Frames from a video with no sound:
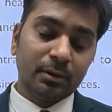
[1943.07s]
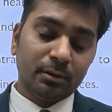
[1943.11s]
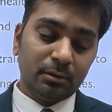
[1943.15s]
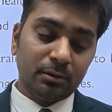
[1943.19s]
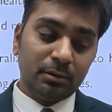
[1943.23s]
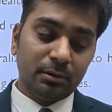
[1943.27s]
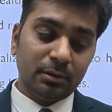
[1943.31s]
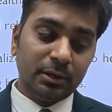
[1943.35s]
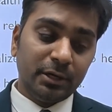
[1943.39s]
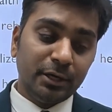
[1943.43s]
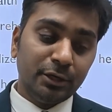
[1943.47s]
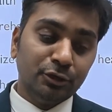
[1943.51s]

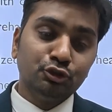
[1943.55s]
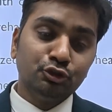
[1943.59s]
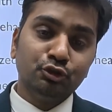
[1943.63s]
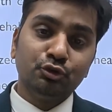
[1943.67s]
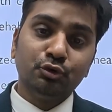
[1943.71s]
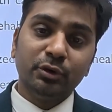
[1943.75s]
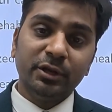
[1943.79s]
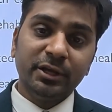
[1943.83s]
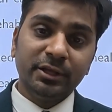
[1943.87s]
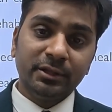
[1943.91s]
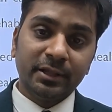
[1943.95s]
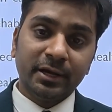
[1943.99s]

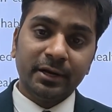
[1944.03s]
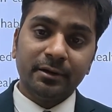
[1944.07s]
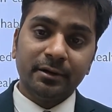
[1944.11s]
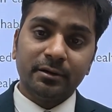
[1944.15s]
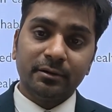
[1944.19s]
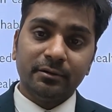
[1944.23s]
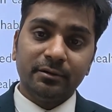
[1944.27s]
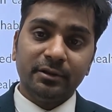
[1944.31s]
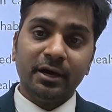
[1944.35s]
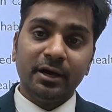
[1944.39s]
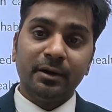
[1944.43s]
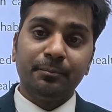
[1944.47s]
ensuring that
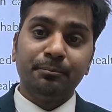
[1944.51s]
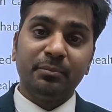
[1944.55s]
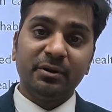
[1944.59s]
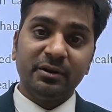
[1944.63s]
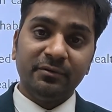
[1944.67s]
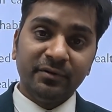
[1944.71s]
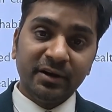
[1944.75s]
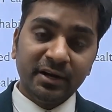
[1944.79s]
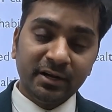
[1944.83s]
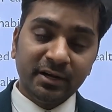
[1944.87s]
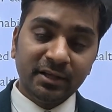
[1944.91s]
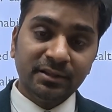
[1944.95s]
they are
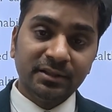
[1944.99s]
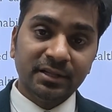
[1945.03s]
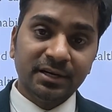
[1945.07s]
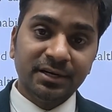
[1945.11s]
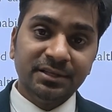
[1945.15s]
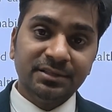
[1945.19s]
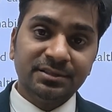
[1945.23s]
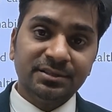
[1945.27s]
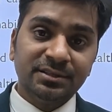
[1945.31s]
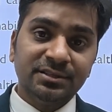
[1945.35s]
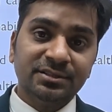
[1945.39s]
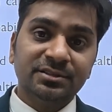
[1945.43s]
preventing the
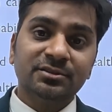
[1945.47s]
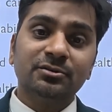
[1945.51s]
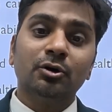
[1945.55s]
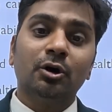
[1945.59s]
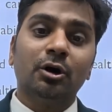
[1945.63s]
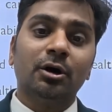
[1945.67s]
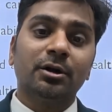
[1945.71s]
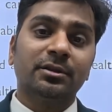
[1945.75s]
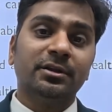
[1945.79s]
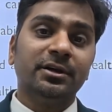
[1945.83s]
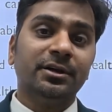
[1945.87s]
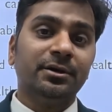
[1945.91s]
disease or
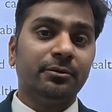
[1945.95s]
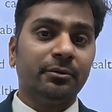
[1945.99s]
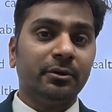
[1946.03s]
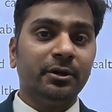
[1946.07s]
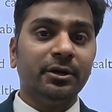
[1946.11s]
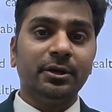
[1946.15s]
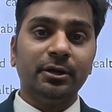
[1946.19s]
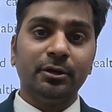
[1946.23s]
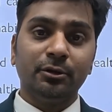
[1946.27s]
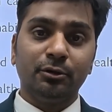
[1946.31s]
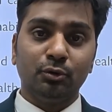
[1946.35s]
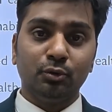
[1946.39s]
they're
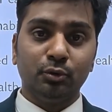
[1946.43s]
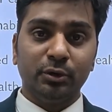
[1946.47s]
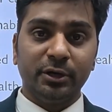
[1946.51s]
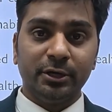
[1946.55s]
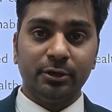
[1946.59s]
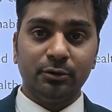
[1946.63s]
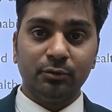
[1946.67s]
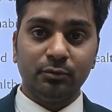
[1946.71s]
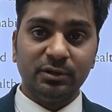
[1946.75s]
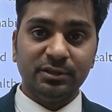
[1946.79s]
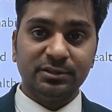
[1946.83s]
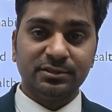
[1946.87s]
treating
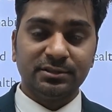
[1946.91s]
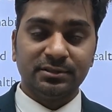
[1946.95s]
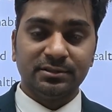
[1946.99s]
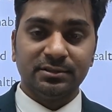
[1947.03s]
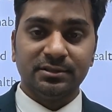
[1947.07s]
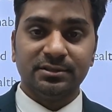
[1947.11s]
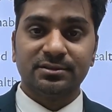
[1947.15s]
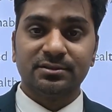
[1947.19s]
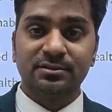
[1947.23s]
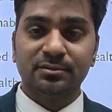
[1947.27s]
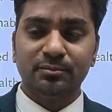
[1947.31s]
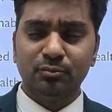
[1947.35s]
curative diseases.
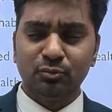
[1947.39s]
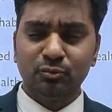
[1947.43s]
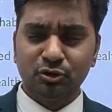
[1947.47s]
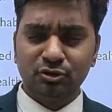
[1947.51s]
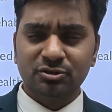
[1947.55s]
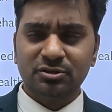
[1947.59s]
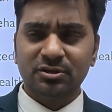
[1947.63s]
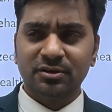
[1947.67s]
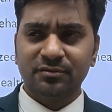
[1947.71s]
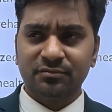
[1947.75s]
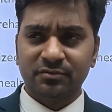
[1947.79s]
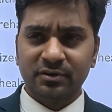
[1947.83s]
Most
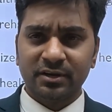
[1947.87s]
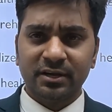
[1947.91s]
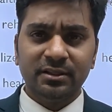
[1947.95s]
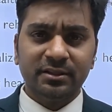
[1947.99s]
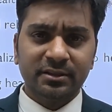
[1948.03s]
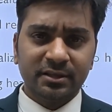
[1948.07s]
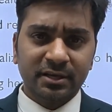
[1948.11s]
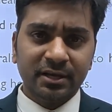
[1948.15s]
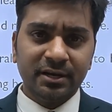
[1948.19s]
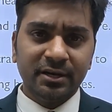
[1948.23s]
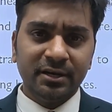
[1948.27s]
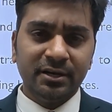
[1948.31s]
of
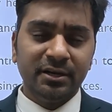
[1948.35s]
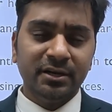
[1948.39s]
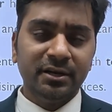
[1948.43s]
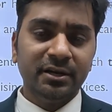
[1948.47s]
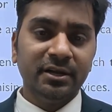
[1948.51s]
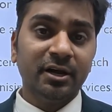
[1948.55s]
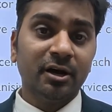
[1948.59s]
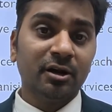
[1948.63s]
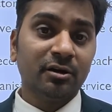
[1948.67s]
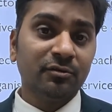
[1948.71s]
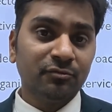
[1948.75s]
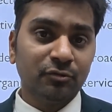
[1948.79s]
healthcare in India,
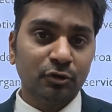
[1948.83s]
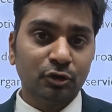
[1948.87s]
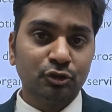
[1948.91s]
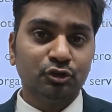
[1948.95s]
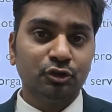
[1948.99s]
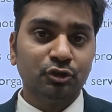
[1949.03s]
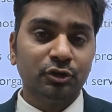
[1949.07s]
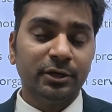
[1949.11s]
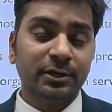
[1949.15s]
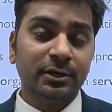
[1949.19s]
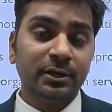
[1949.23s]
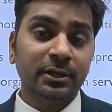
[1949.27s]

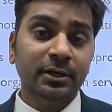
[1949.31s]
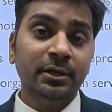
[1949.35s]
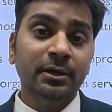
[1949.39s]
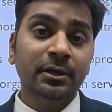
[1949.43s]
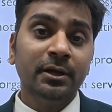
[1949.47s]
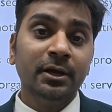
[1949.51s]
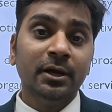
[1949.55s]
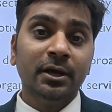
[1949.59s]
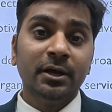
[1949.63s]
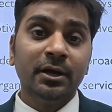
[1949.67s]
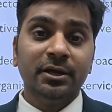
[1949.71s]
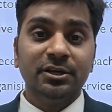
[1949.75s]
unfortunately,
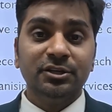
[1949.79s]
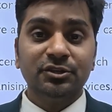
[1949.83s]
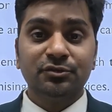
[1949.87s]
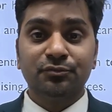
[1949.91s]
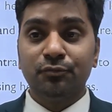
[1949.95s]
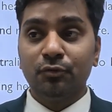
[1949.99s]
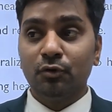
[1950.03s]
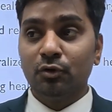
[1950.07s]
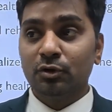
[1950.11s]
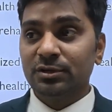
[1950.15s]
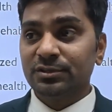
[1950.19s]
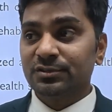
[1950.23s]
is
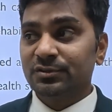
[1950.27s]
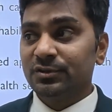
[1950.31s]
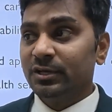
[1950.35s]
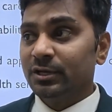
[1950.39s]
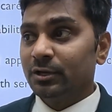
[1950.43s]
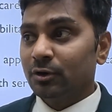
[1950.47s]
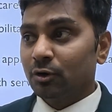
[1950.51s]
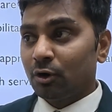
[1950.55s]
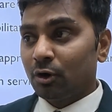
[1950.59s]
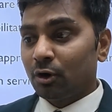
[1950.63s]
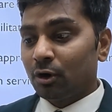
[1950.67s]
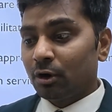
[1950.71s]
focusing
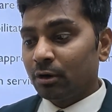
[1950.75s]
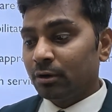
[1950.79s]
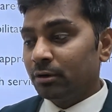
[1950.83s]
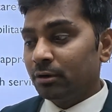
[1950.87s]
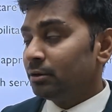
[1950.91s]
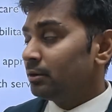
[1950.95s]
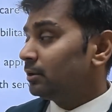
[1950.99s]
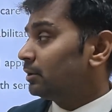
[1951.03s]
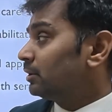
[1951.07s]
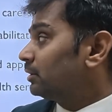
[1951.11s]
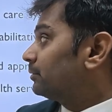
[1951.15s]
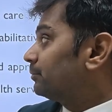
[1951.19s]
on
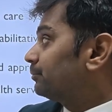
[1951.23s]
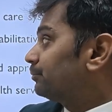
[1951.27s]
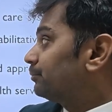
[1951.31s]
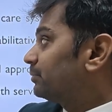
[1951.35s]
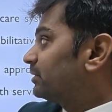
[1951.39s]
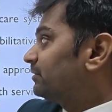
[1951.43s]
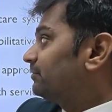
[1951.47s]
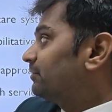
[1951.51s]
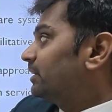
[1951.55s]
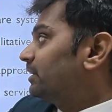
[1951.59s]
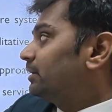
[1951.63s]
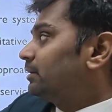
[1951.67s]

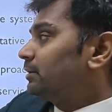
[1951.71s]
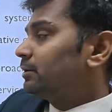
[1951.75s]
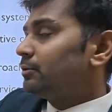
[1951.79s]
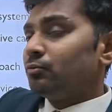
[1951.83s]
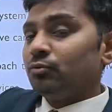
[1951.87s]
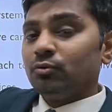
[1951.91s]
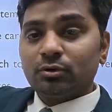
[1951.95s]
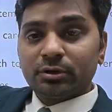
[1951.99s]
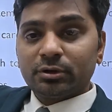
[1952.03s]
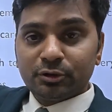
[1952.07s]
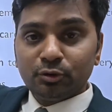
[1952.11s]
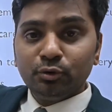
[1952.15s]

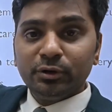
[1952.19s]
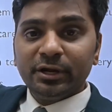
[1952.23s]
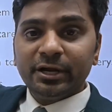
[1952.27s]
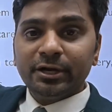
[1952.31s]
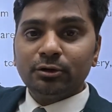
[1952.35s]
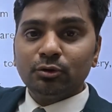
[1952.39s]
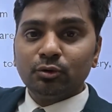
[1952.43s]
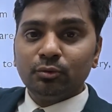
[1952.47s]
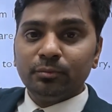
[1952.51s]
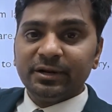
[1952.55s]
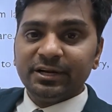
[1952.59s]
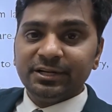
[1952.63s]

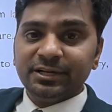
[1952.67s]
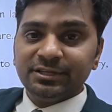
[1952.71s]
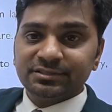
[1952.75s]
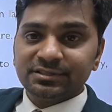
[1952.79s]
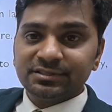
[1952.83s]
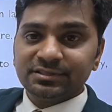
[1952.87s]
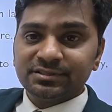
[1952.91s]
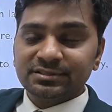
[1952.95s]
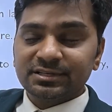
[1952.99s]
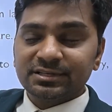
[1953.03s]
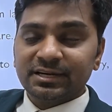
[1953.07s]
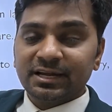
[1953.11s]
curative
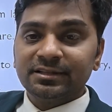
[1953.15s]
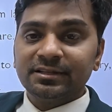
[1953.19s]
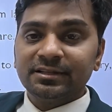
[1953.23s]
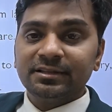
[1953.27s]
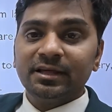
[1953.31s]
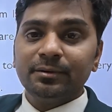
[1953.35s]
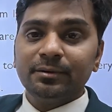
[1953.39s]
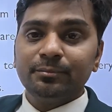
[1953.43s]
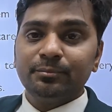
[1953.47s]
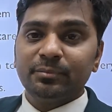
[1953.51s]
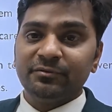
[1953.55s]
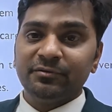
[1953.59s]
medicines rather
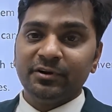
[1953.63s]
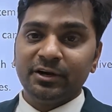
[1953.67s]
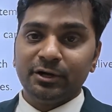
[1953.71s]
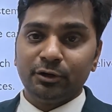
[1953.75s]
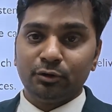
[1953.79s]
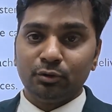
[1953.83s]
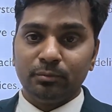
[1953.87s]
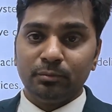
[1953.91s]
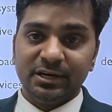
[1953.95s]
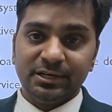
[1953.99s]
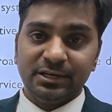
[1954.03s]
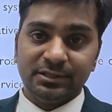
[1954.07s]
than preventive
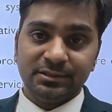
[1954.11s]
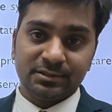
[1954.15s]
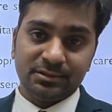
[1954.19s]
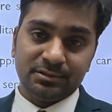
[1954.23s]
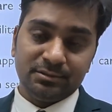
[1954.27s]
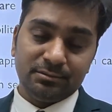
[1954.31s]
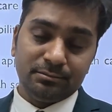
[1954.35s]
medicine.